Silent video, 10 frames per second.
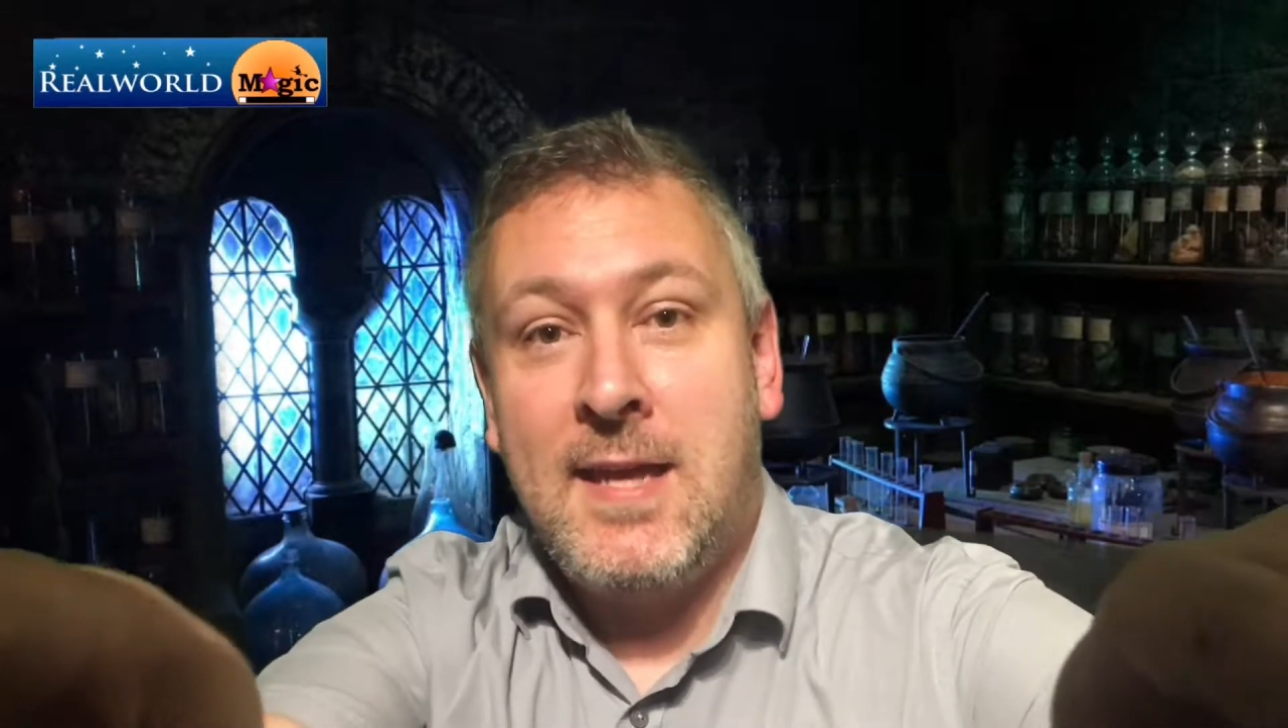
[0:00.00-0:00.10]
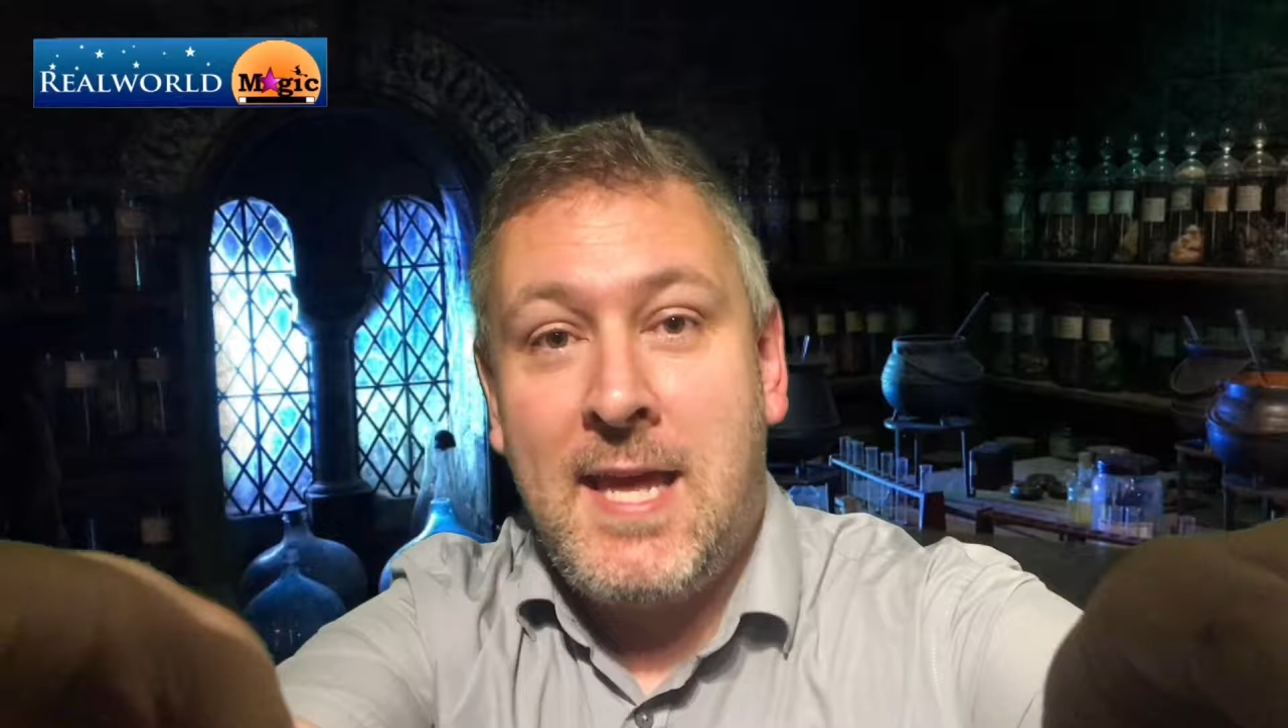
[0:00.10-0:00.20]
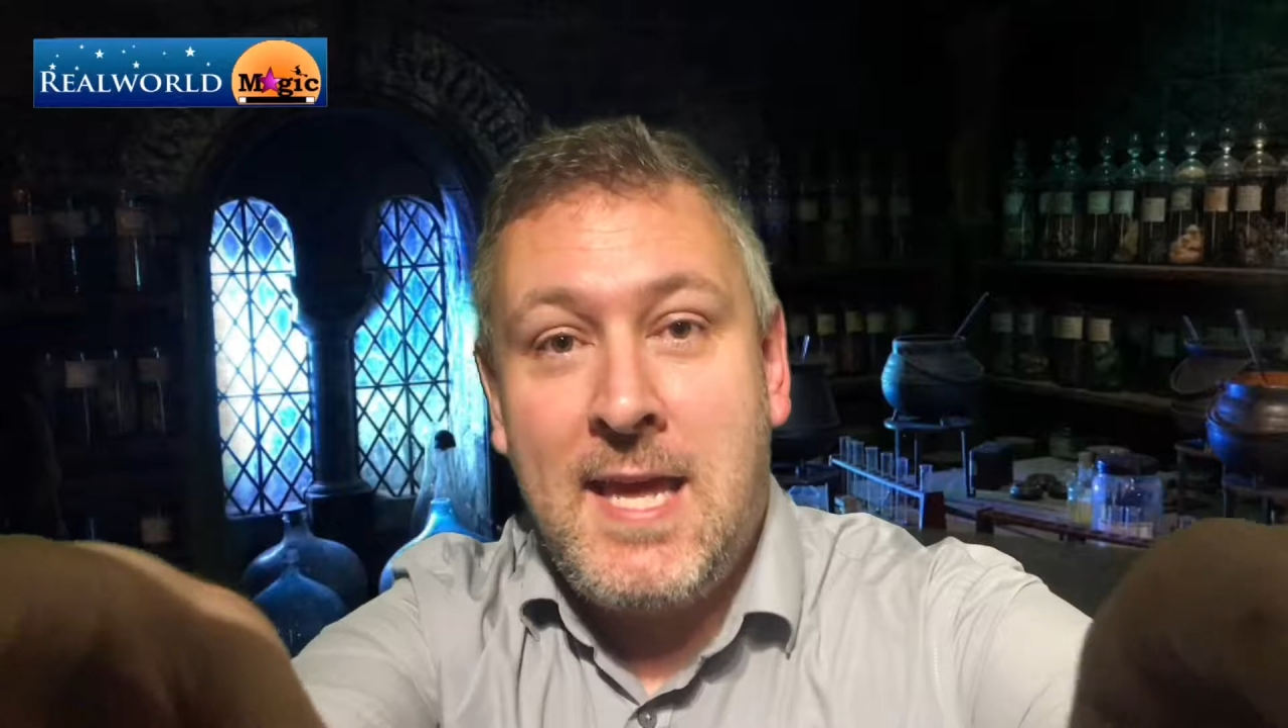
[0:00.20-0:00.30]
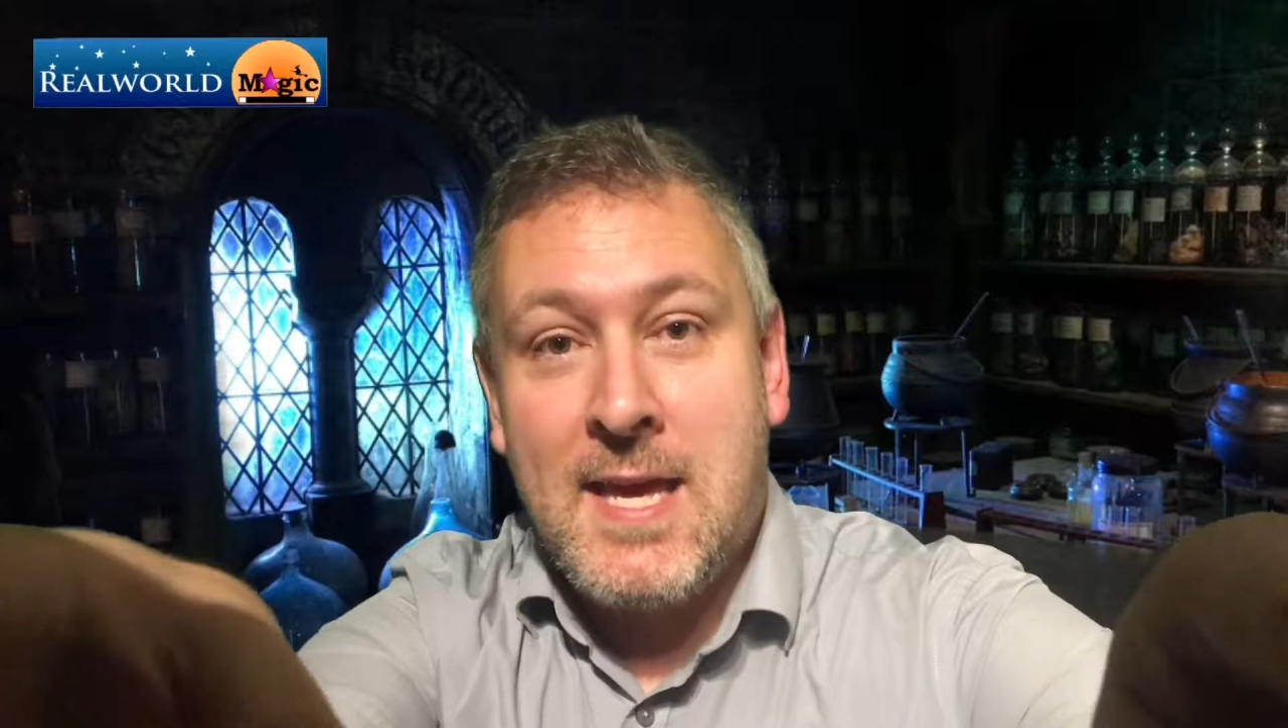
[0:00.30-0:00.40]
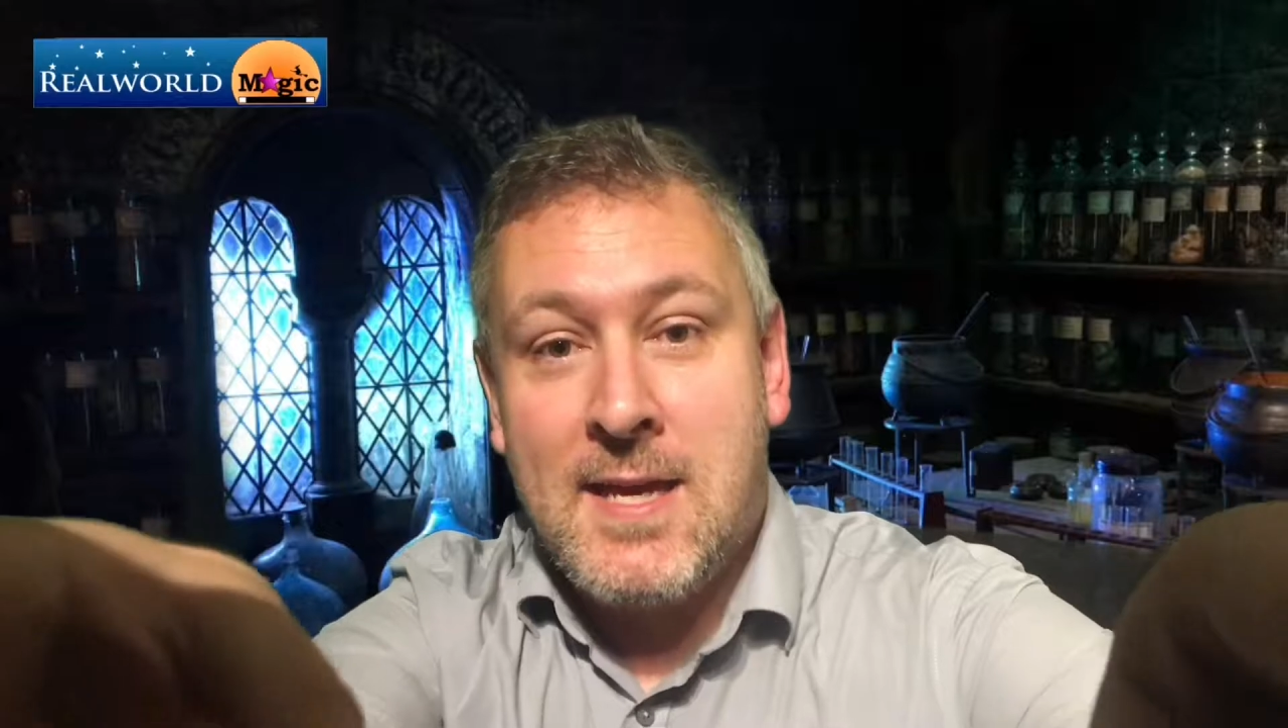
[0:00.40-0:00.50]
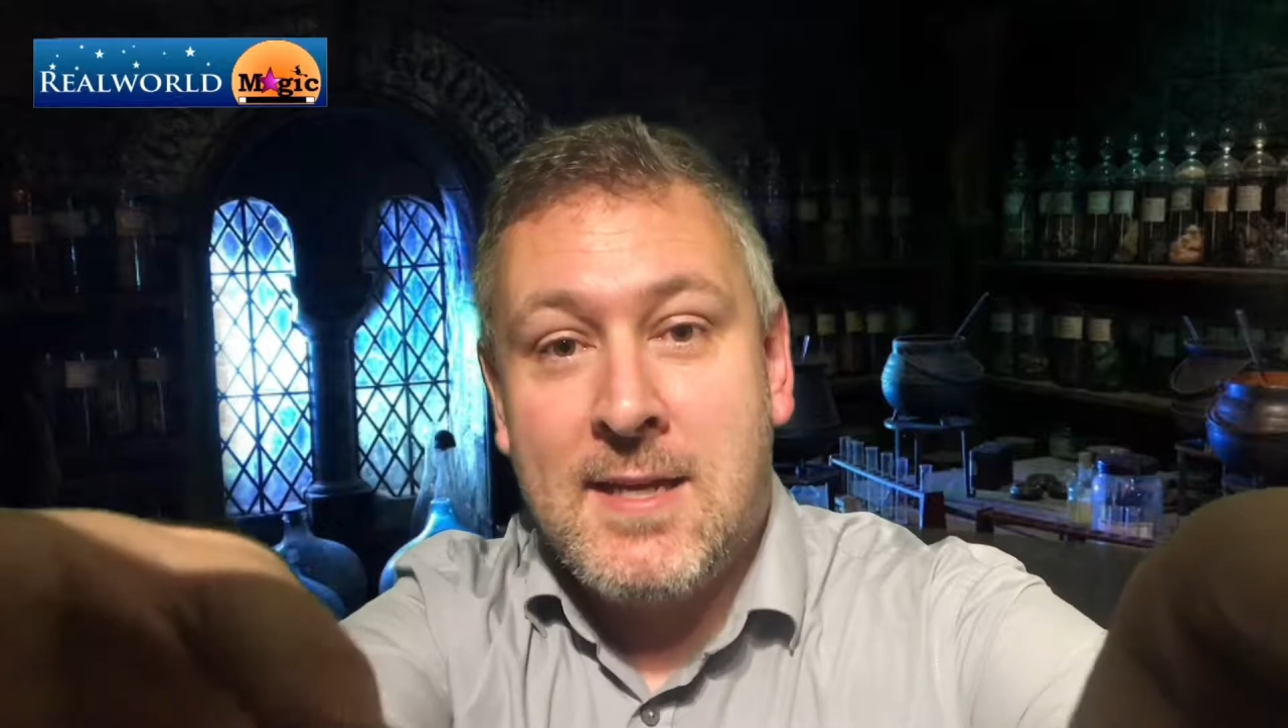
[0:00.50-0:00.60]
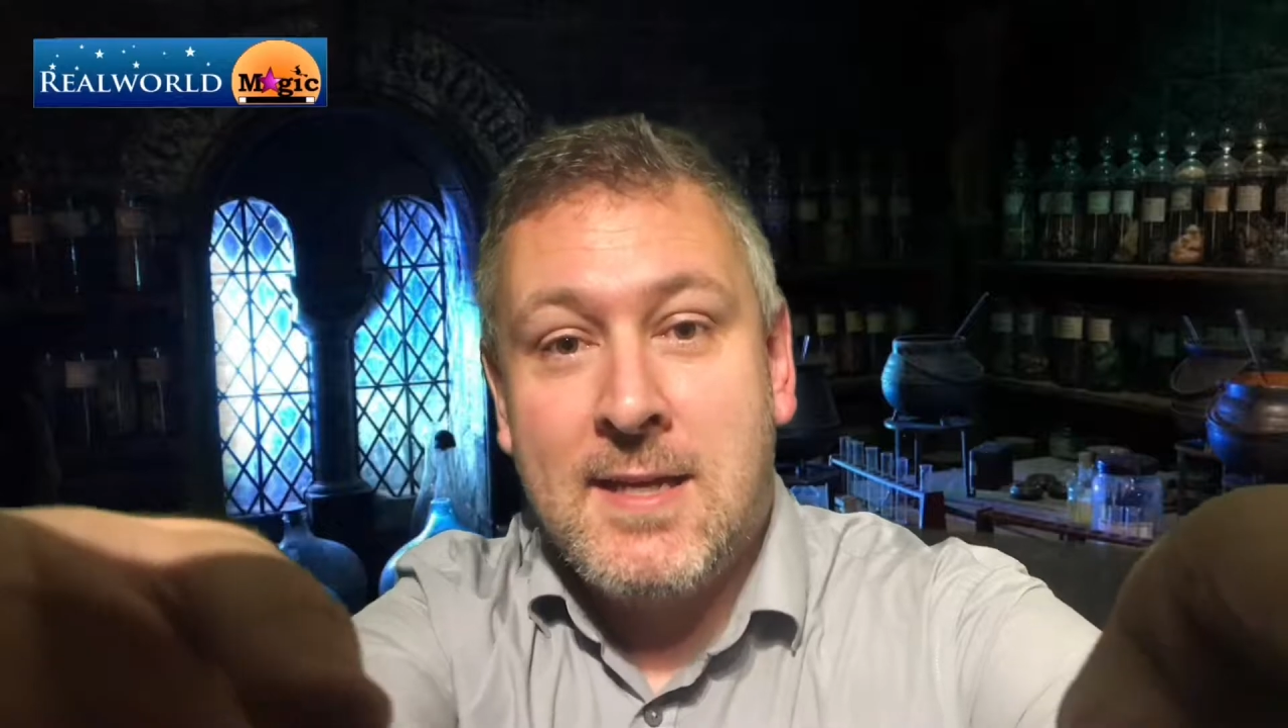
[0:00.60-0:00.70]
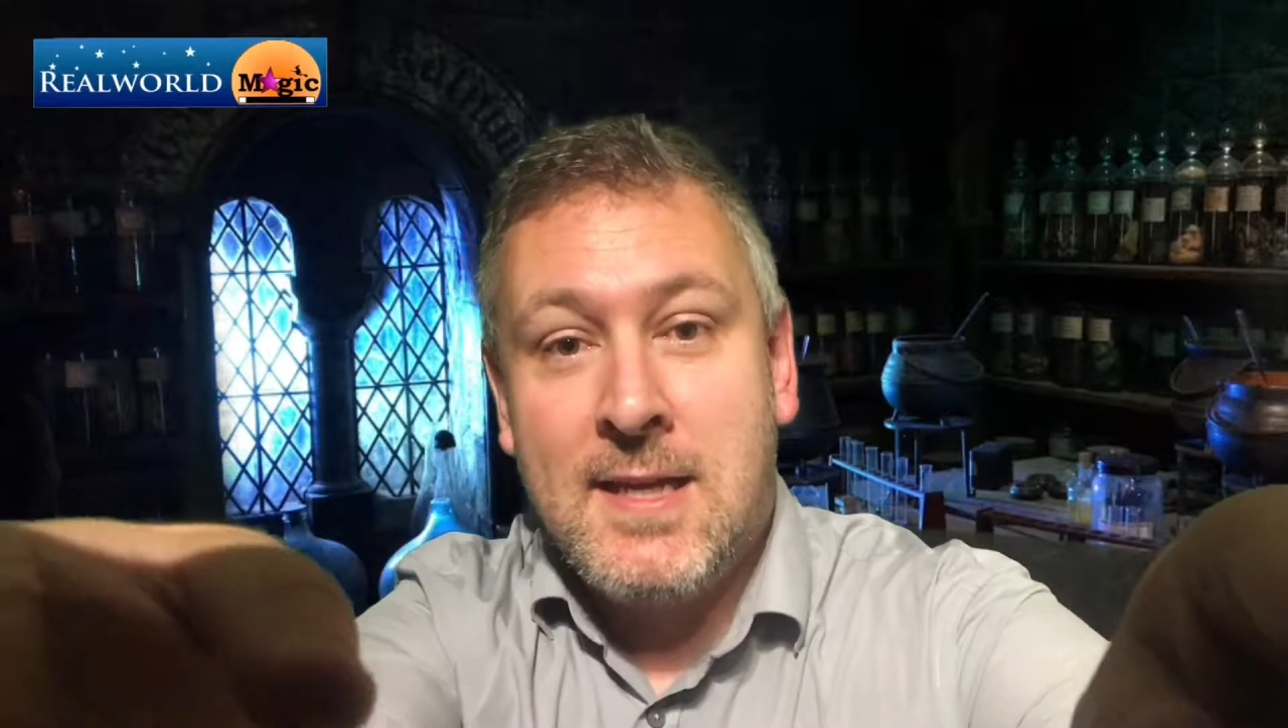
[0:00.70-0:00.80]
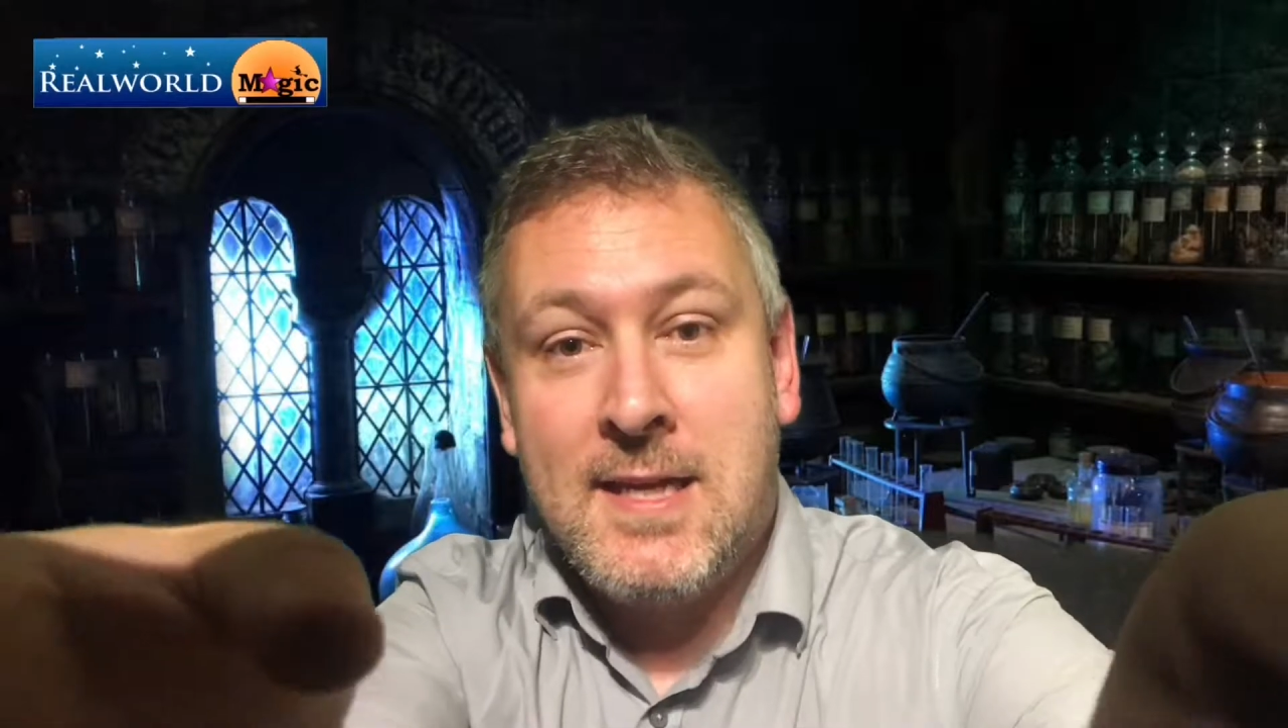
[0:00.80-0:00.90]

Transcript: here